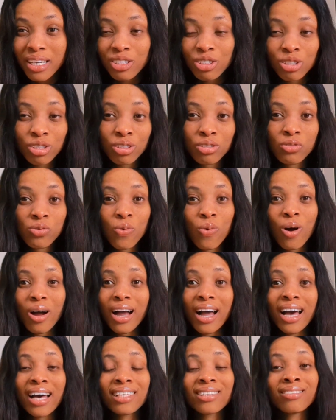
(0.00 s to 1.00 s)
a short
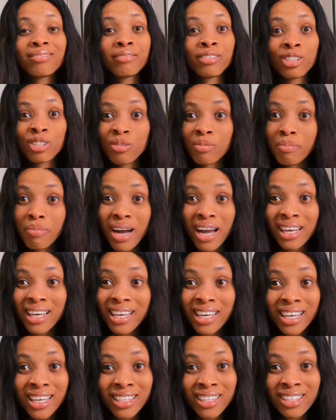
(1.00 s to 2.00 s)
walk at your back
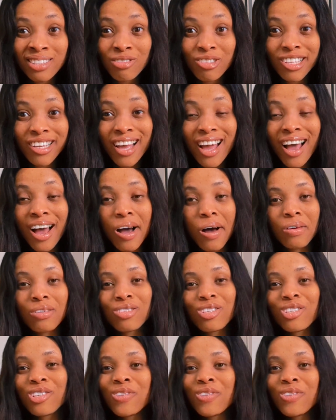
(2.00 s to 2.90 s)
into the house.